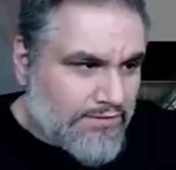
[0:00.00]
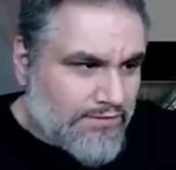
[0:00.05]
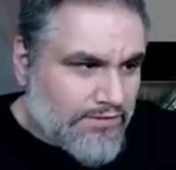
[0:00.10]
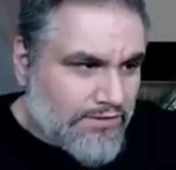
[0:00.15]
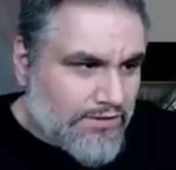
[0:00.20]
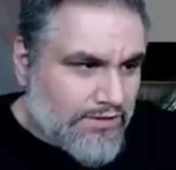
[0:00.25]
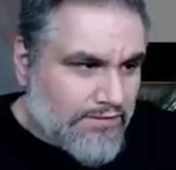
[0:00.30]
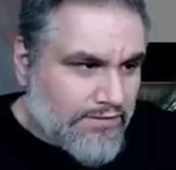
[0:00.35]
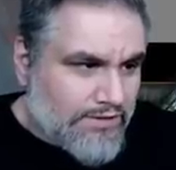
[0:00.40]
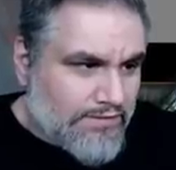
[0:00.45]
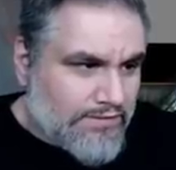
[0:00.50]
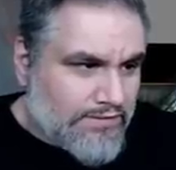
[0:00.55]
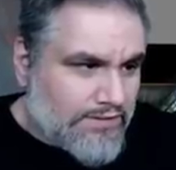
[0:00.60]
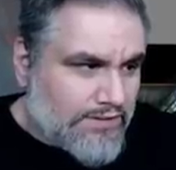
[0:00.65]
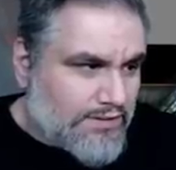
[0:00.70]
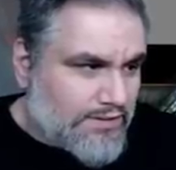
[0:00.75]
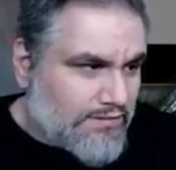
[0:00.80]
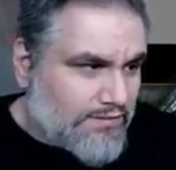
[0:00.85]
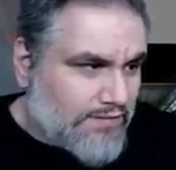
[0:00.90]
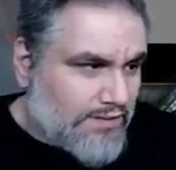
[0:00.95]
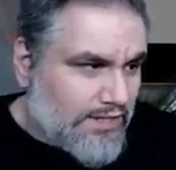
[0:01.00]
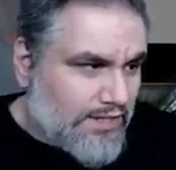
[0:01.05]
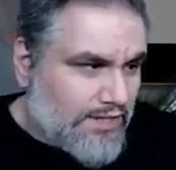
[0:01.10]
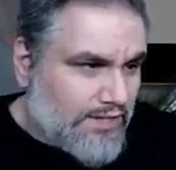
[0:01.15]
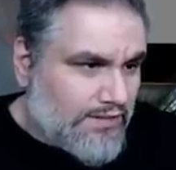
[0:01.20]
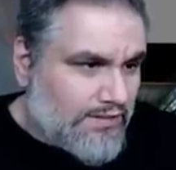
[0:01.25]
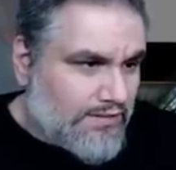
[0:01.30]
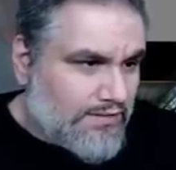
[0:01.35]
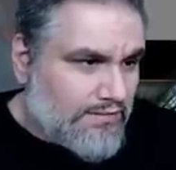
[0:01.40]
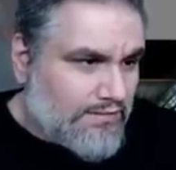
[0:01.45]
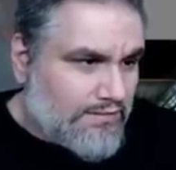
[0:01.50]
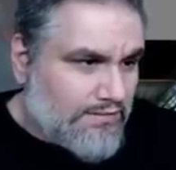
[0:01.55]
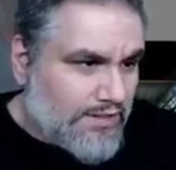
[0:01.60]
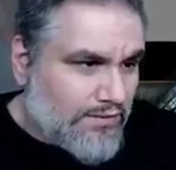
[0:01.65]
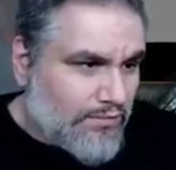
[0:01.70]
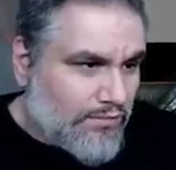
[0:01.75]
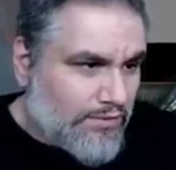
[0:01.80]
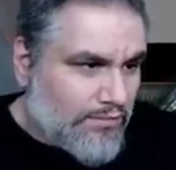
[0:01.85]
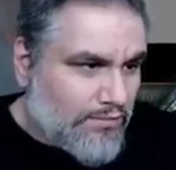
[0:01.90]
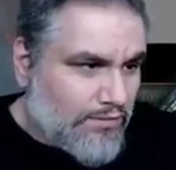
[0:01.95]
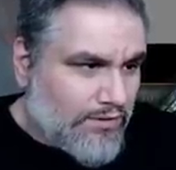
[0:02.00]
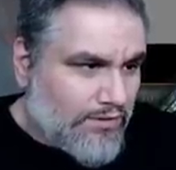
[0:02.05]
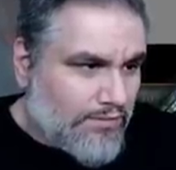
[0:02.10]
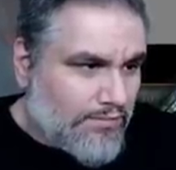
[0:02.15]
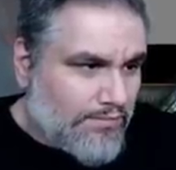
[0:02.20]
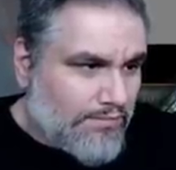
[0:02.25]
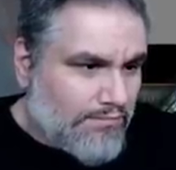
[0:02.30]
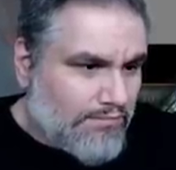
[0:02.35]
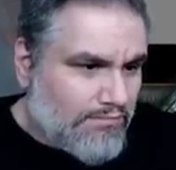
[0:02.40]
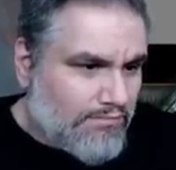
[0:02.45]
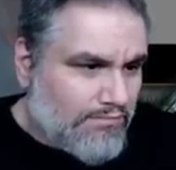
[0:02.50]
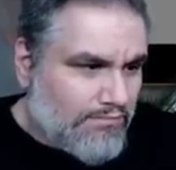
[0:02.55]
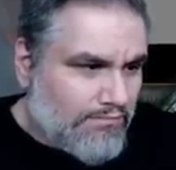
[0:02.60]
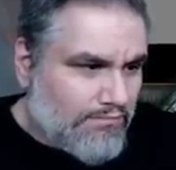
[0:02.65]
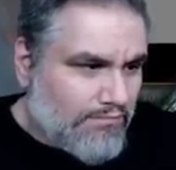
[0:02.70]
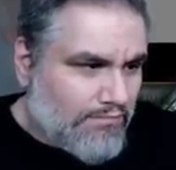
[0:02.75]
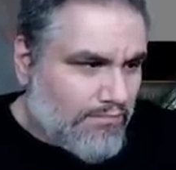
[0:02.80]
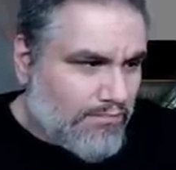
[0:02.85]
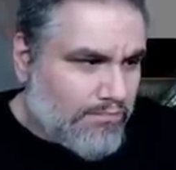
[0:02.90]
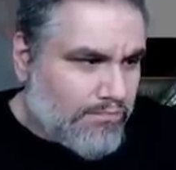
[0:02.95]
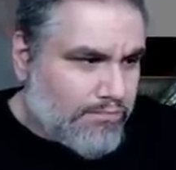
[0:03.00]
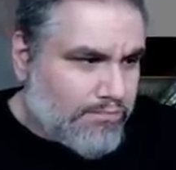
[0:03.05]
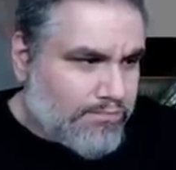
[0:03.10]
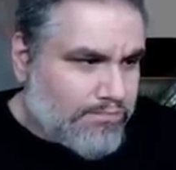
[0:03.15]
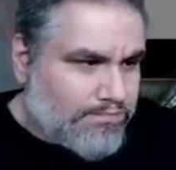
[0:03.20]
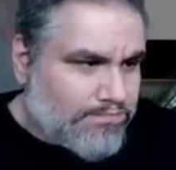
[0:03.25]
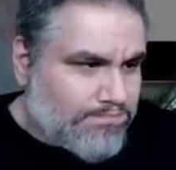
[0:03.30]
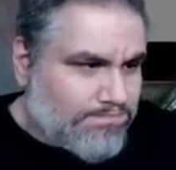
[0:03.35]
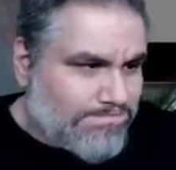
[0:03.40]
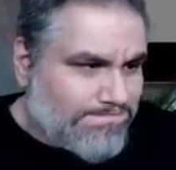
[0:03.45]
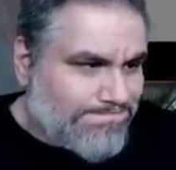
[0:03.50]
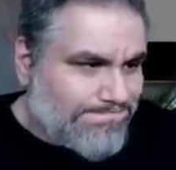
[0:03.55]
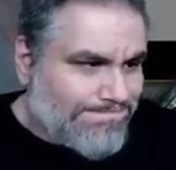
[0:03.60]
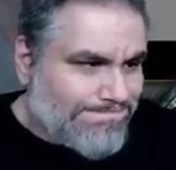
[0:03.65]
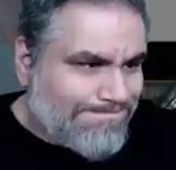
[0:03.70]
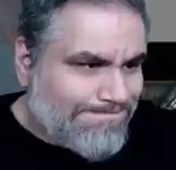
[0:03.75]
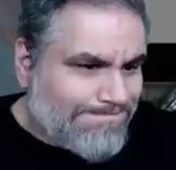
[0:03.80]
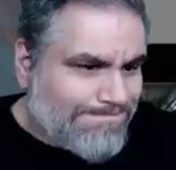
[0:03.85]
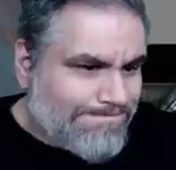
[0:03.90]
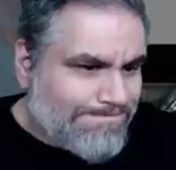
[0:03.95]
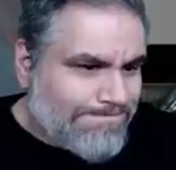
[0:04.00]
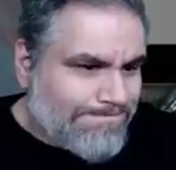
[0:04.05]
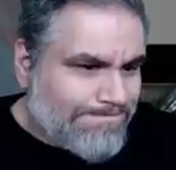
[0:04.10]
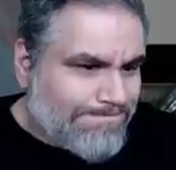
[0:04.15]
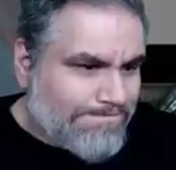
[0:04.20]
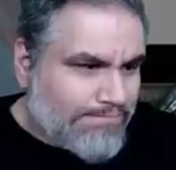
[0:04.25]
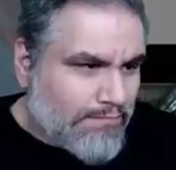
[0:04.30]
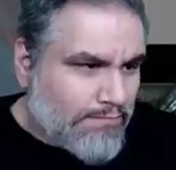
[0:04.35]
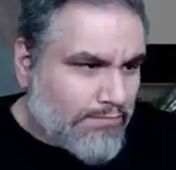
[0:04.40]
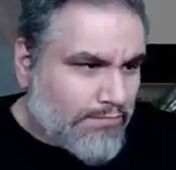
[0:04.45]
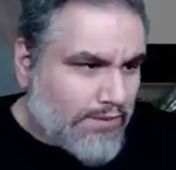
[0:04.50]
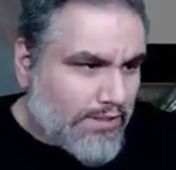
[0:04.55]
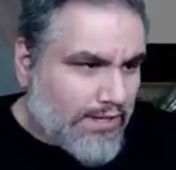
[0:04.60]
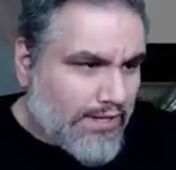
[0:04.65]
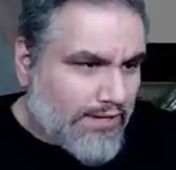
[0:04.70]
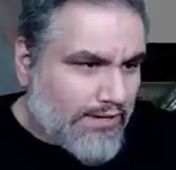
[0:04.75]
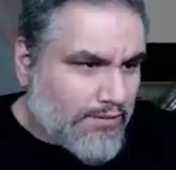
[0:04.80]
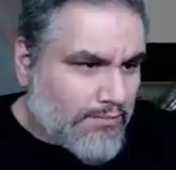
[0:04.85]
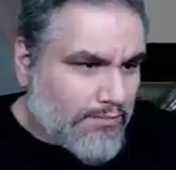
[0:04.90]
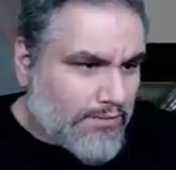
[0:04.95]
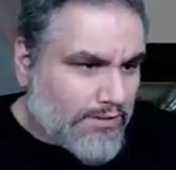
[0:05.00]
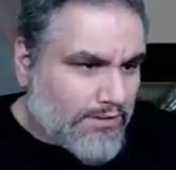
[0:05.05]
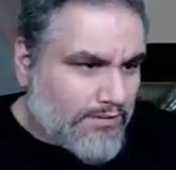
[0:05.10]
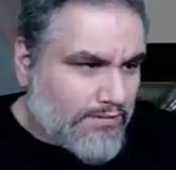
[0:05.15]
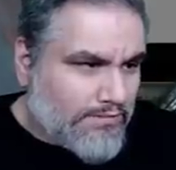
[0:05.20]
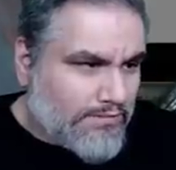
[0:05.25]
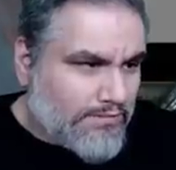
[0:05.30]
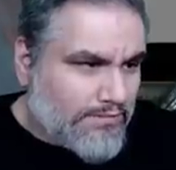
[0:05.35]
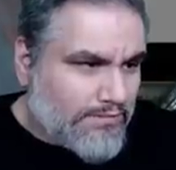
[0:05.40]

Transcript: four, five, six, seven, eight. Get one more. So this is eight, eight, ten currently. Buy another blue.